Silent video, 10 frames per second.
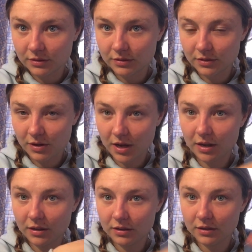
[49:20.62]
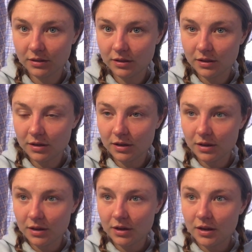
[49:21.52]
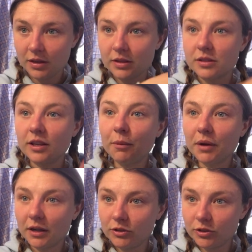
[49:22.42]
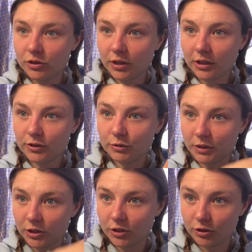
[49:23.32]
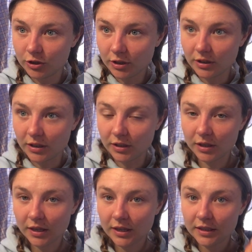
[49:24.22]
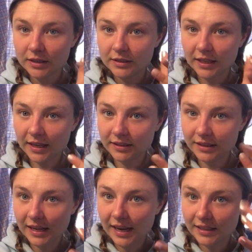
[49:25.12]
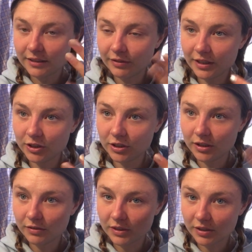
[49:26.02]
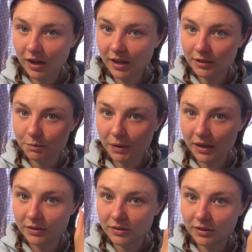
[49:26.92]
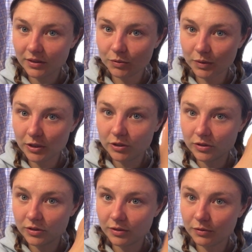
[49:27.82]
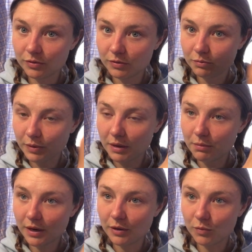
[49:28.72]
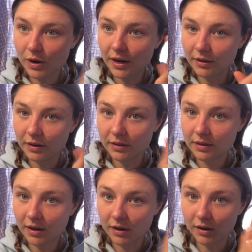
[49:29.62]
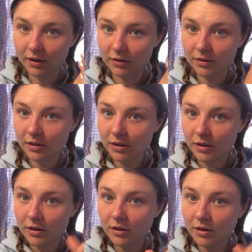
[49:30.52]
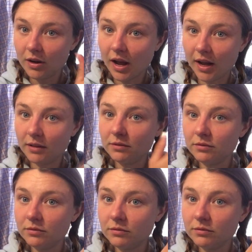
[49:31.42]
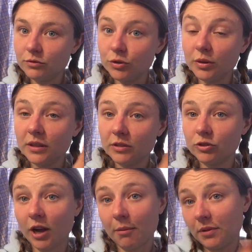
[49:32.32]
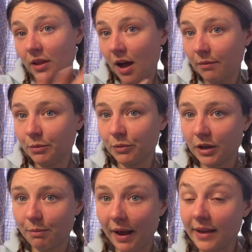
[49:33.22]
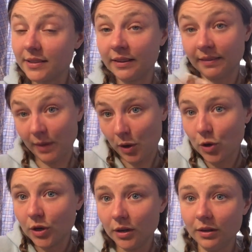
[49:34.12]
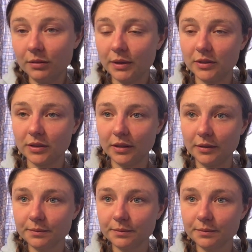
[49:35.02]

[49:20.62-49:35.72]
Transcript: Okay? The subconscious transformation journey takes the activation of these hot spots, these regions of brain-body wiring that are not doing their job to the optimal capacity that they could, basically.